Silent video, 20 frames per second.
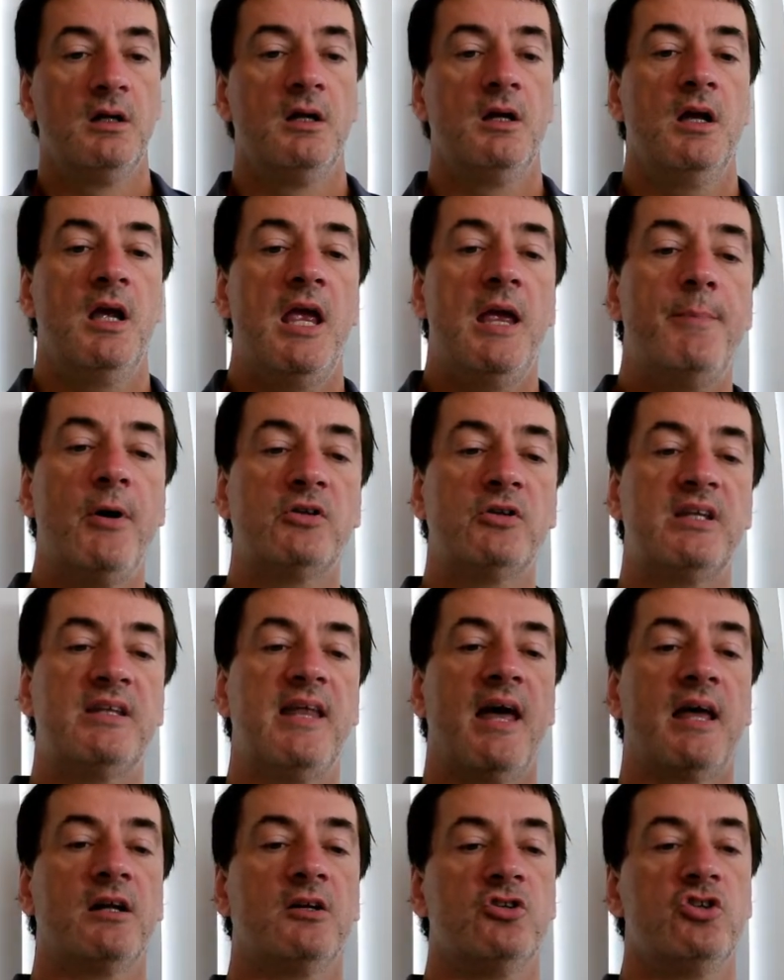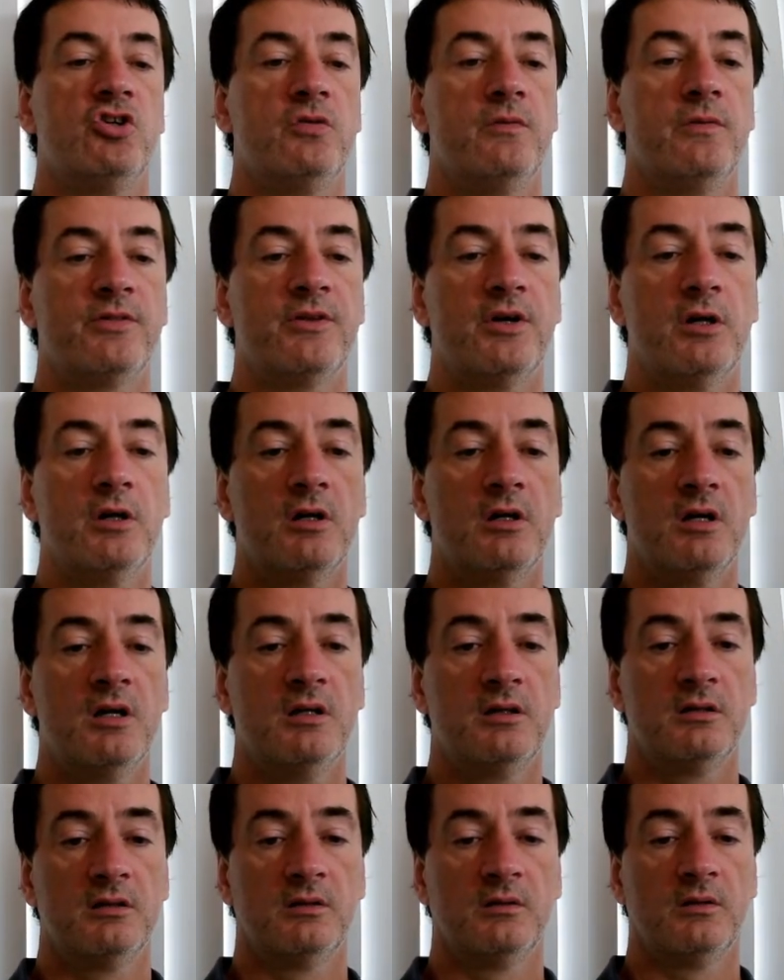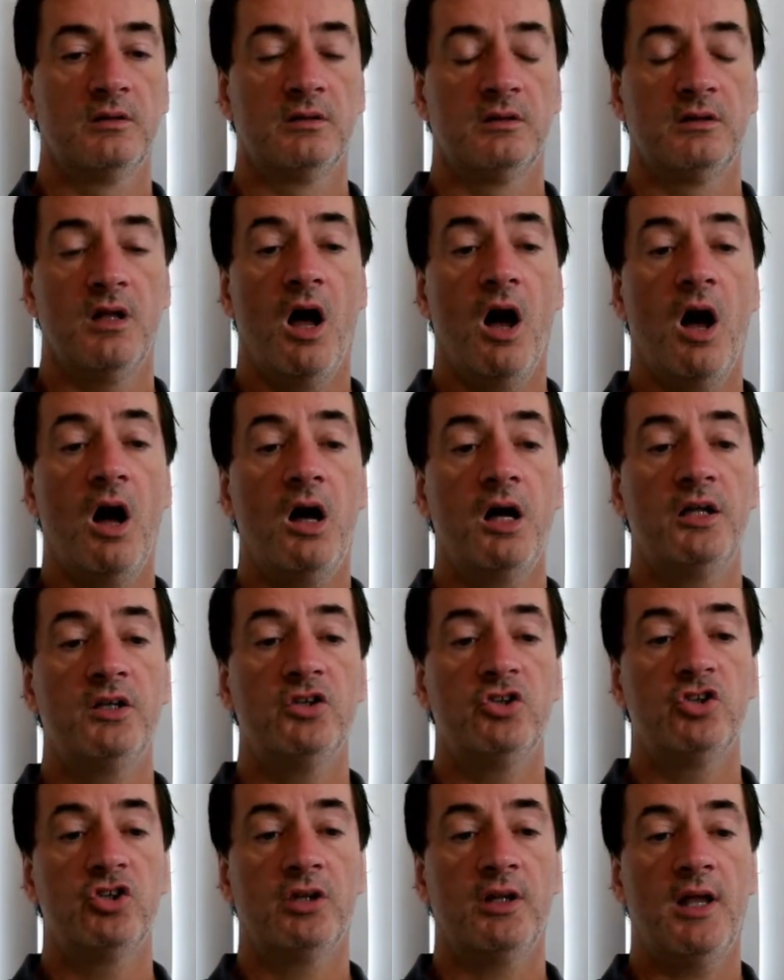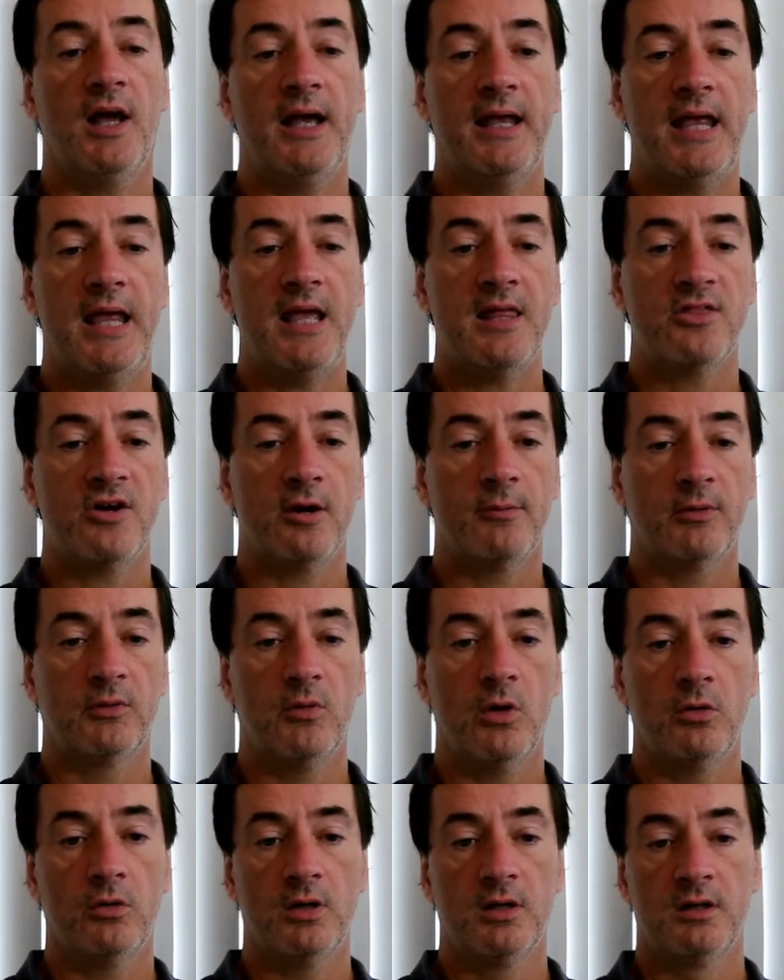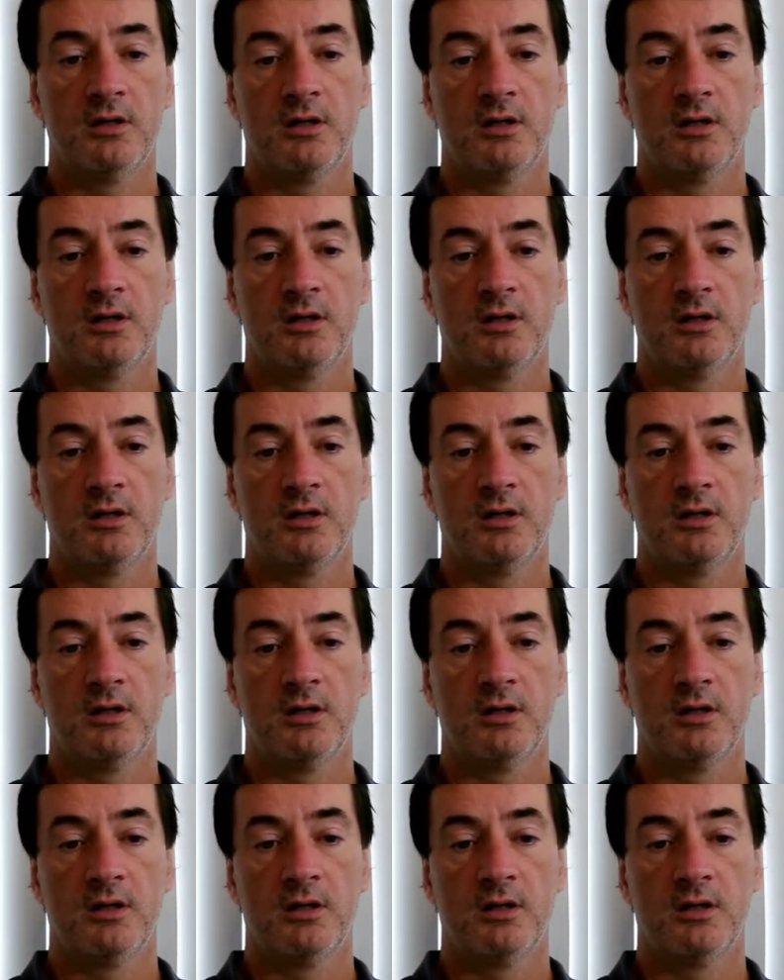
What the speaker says: He posted that on June 3rd. On July 8th, Harmon wrote,